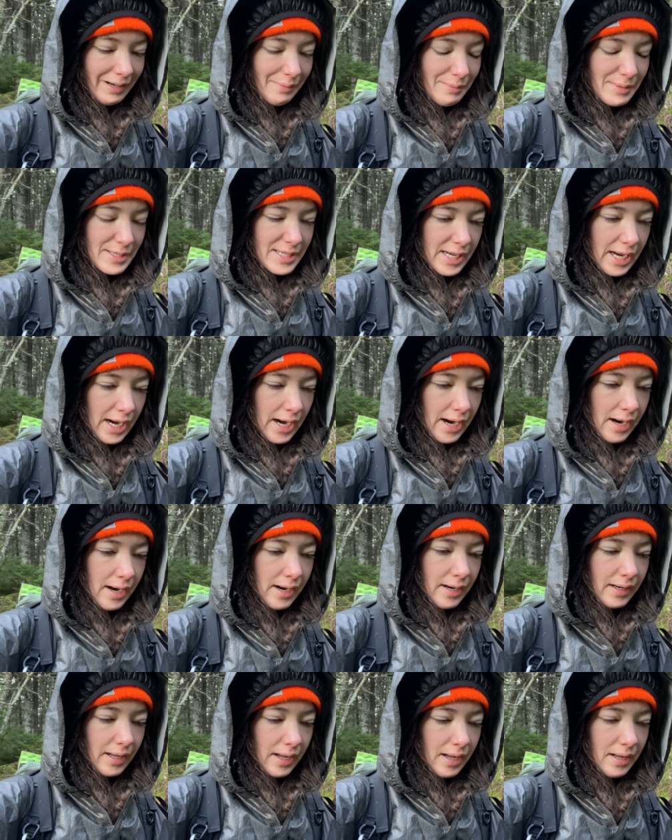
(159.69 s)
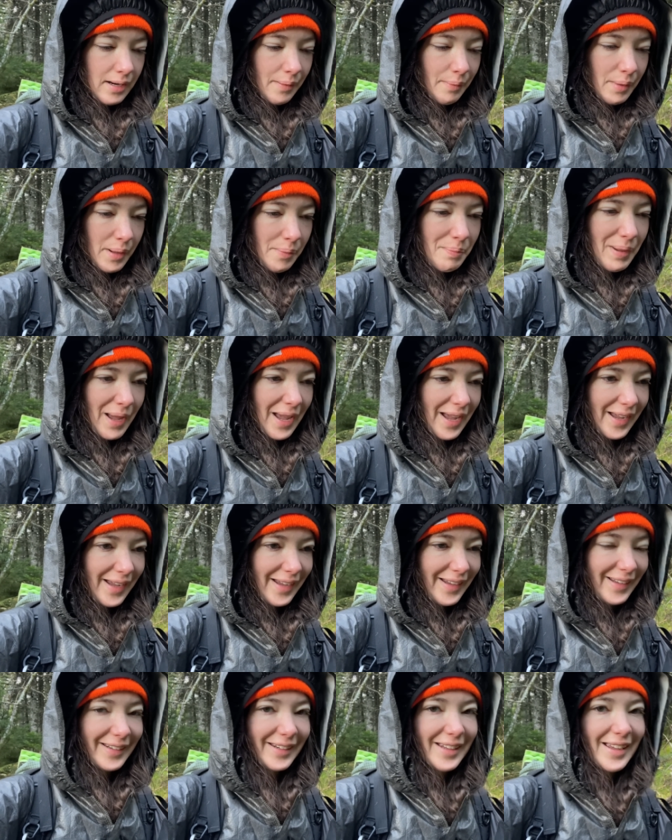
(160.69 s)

I'm scared and I'm in pain